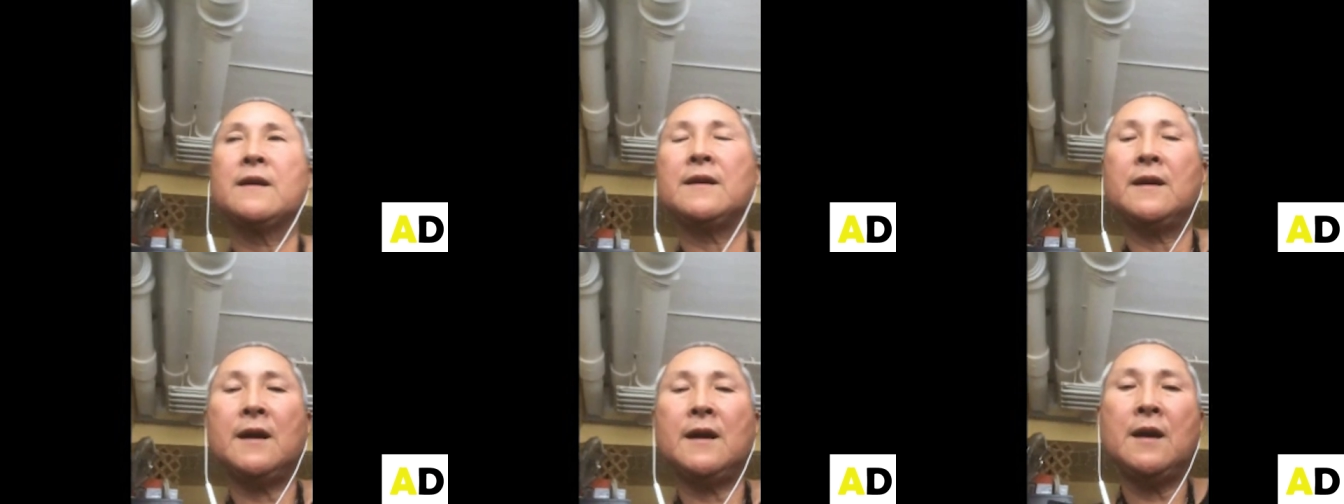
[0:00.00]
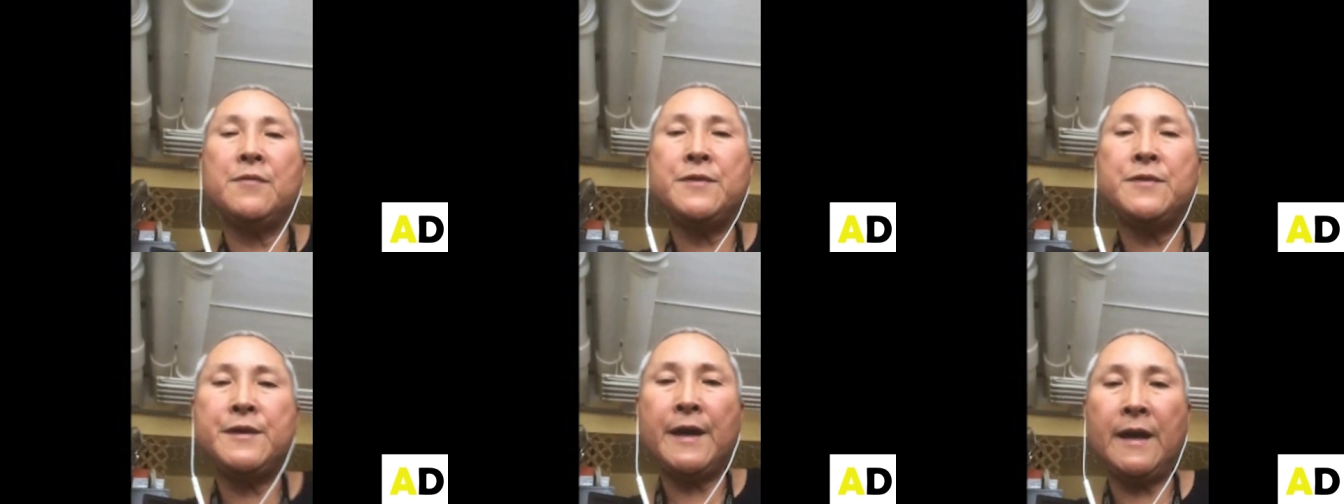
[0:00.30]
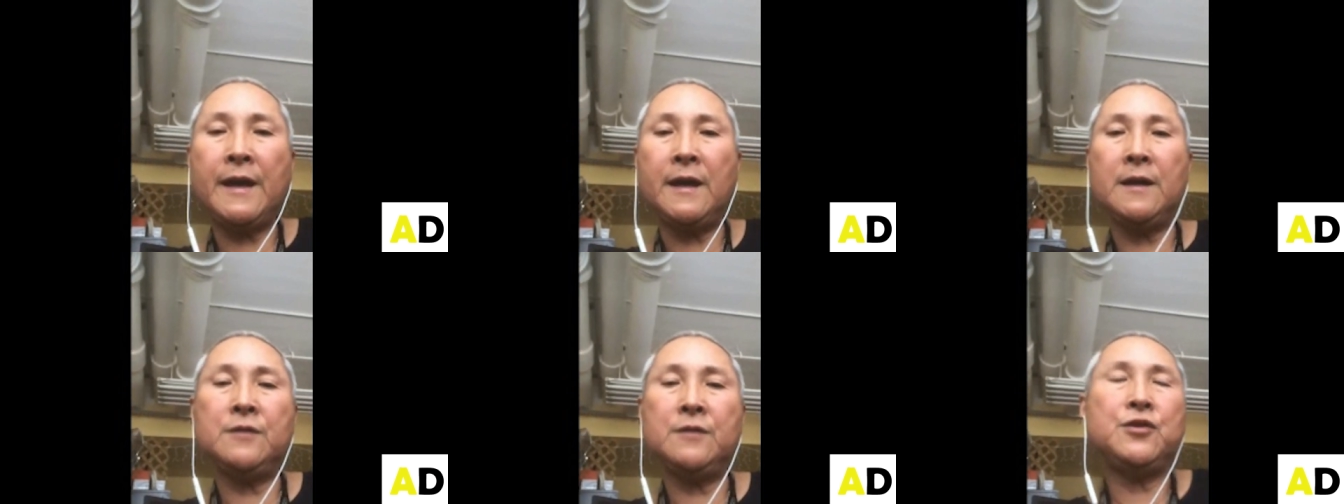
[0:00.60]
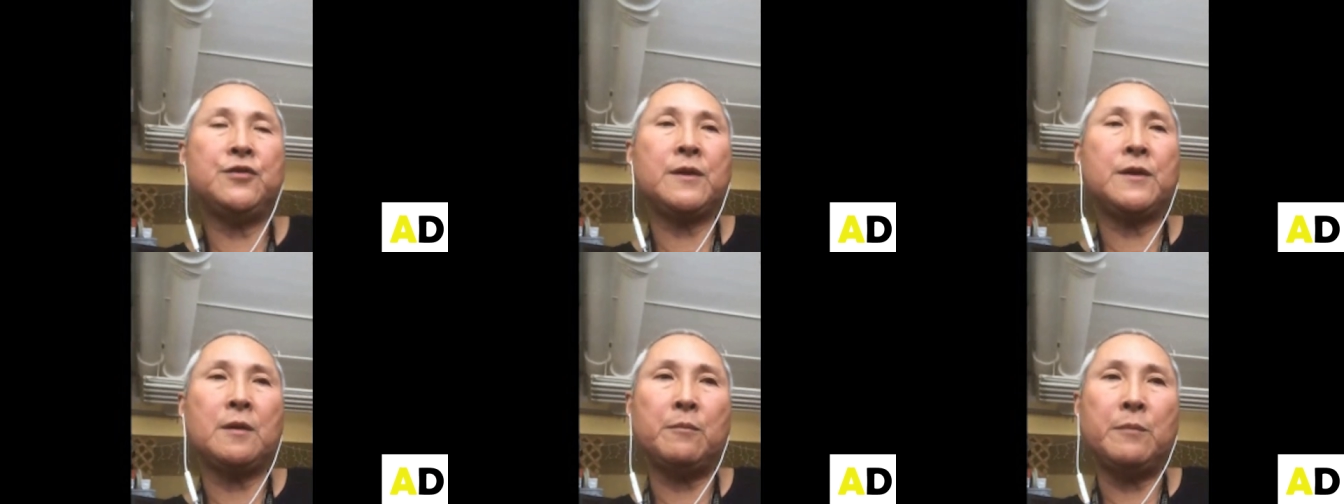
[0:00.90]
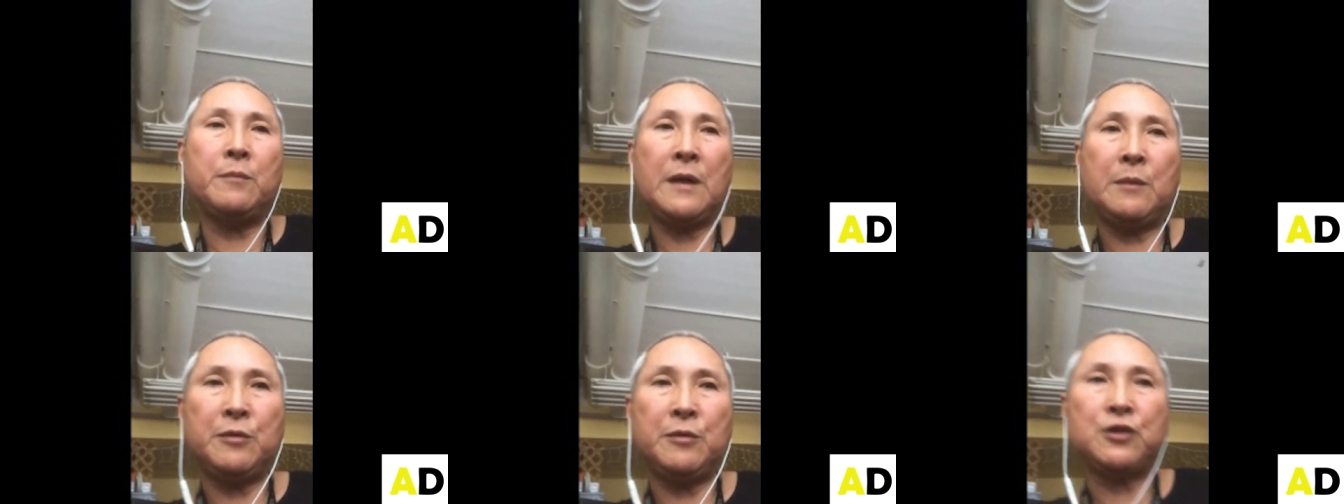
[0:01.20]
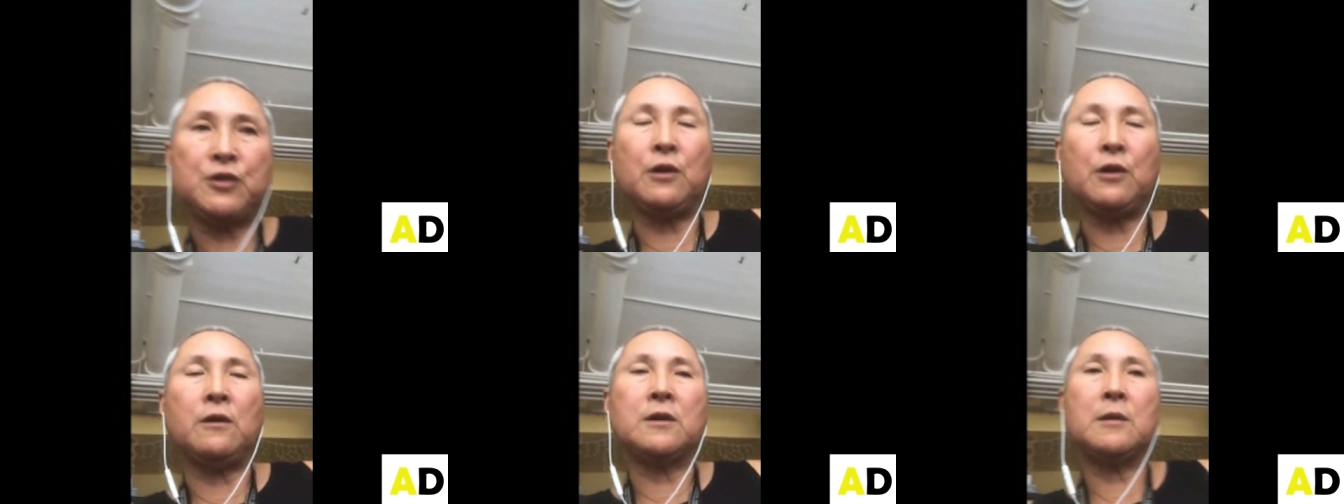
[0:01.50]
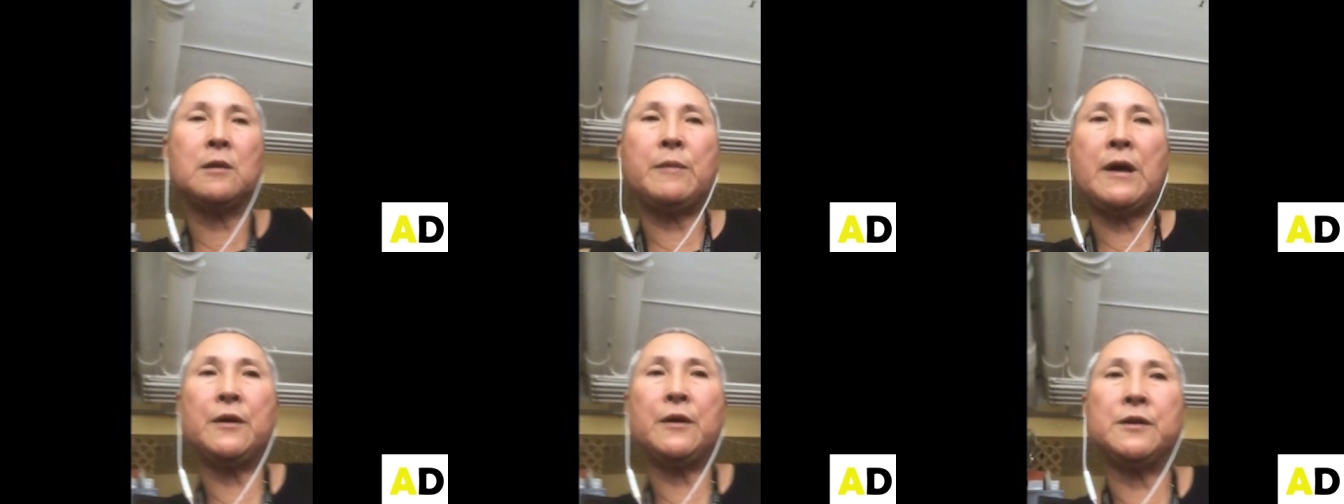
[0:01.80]
and then you can maybe talk
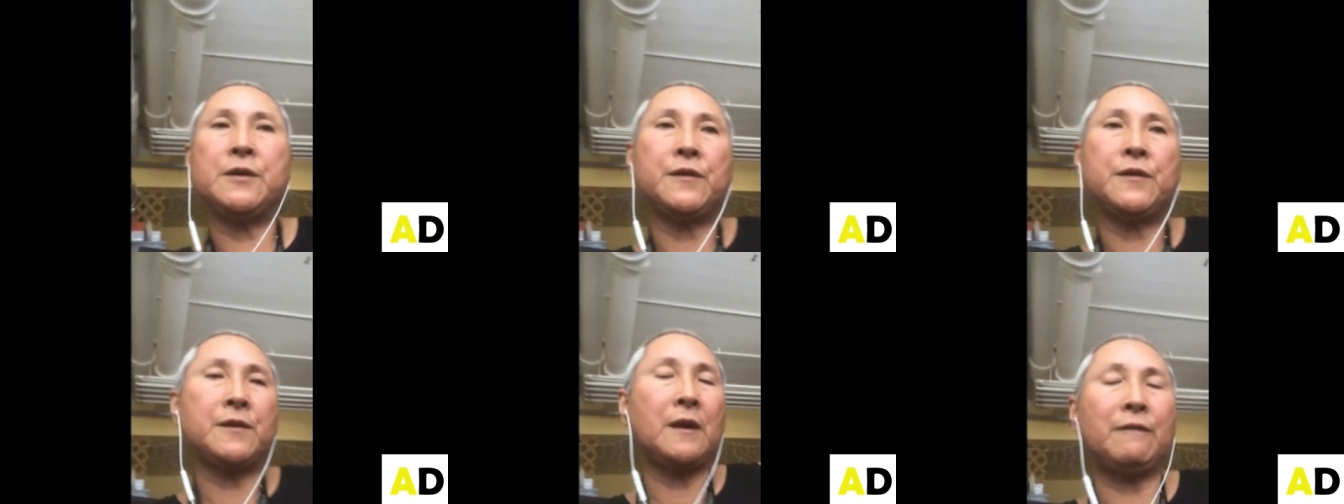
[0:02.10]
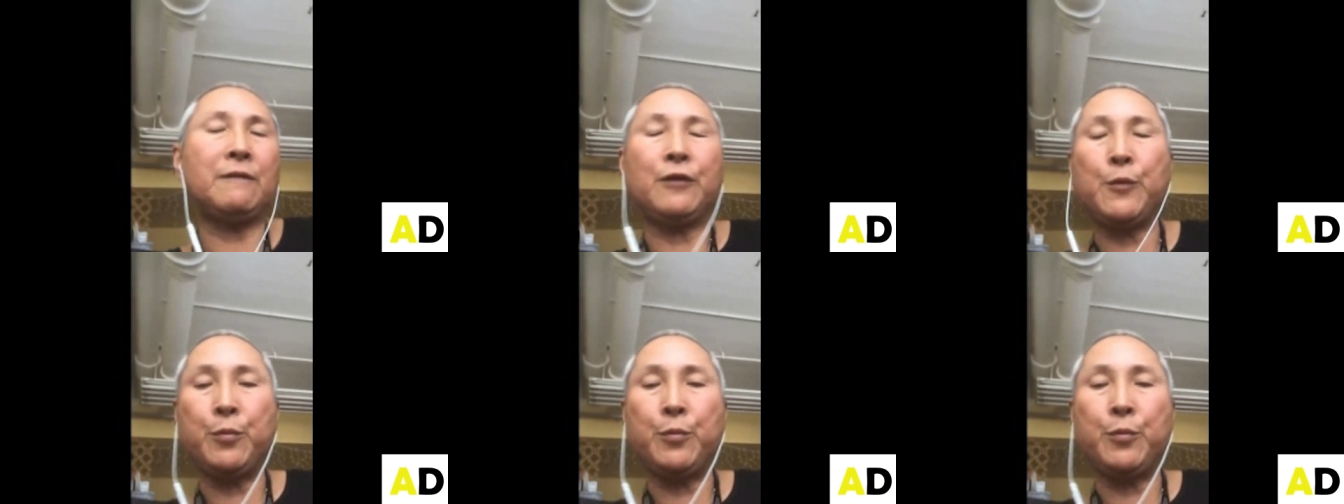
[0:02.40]
about Discovery